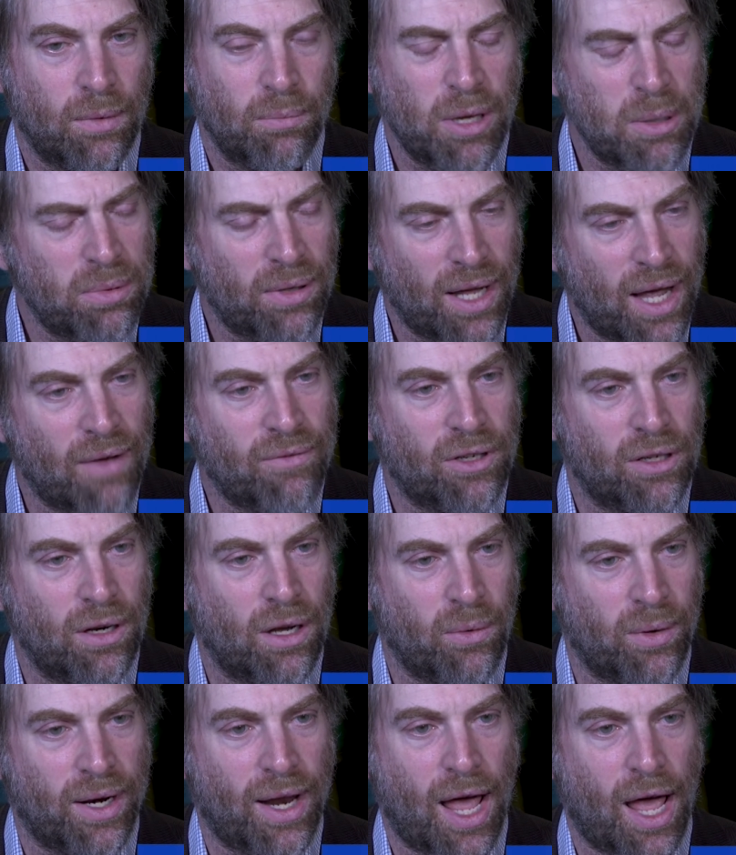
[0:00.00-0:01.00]
People have to
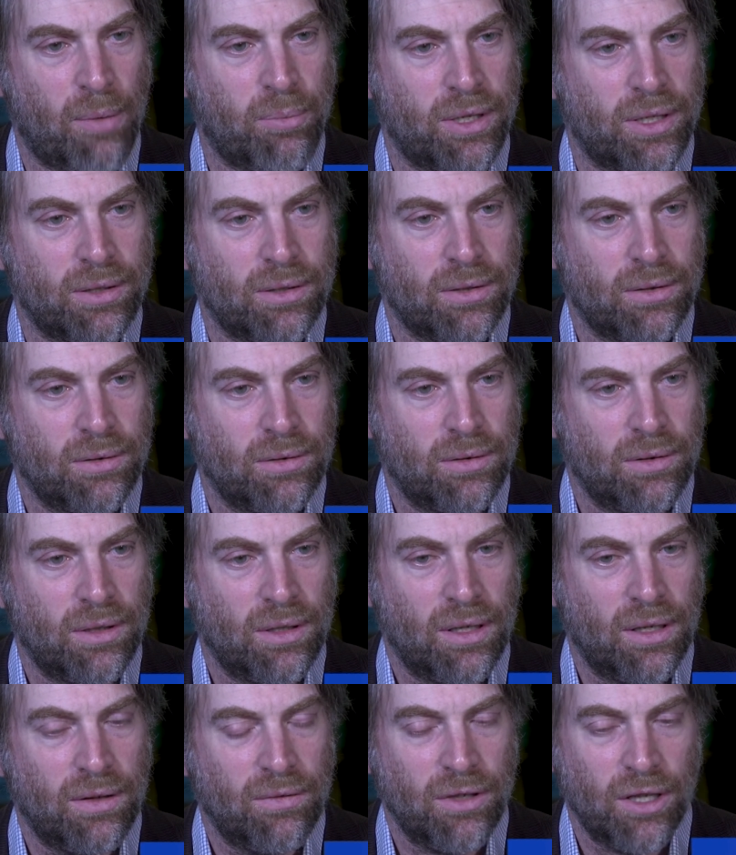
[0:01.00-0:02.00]
know what happened.
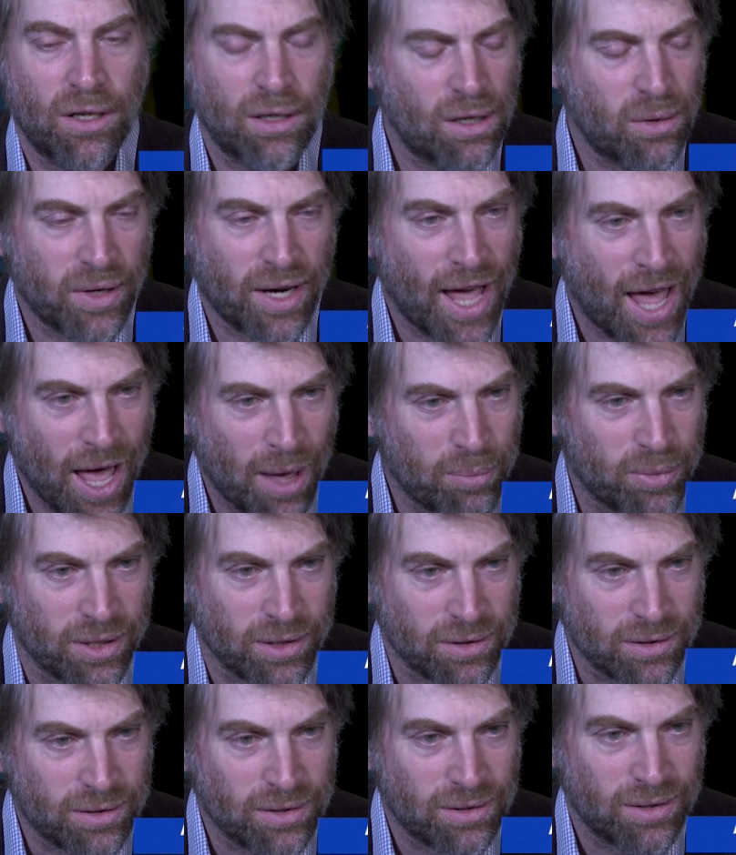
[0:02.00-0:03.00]
You don't know what
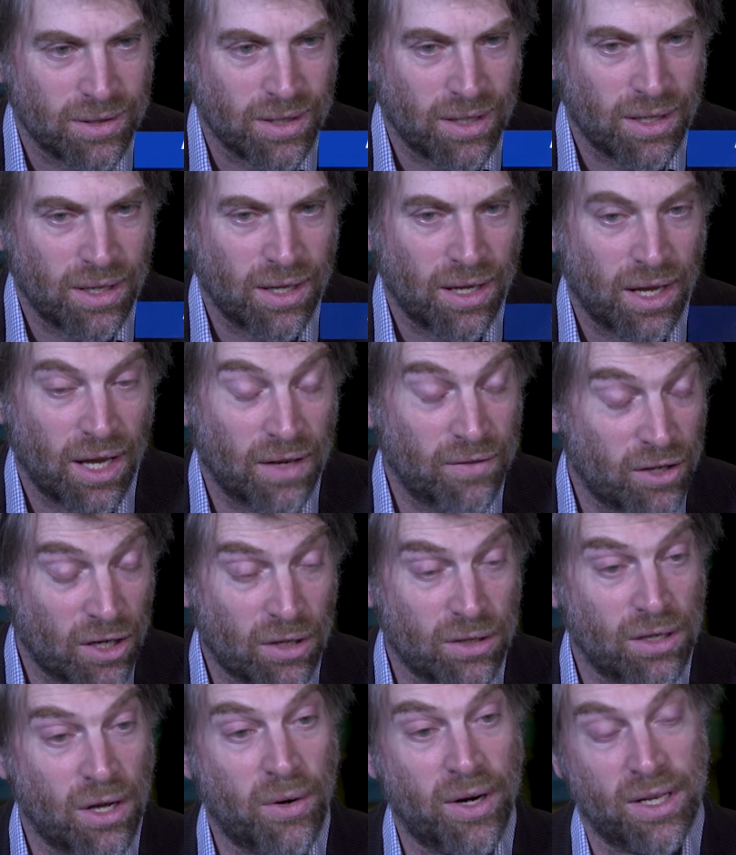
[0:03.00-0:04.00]
happened, and if you
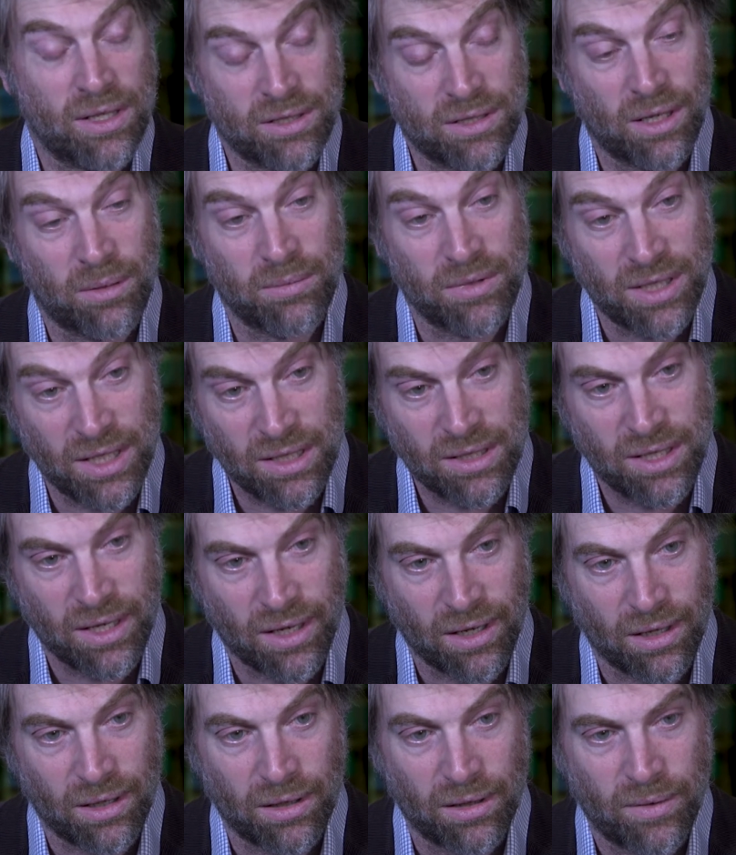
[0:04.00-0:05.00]
don't know it in some
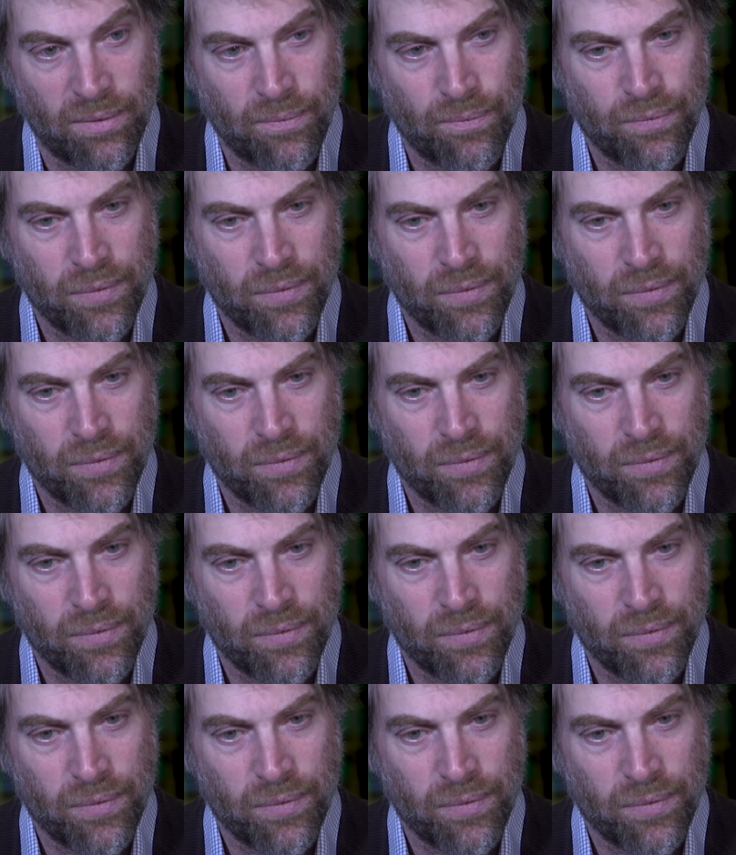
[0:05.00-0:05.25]
detail,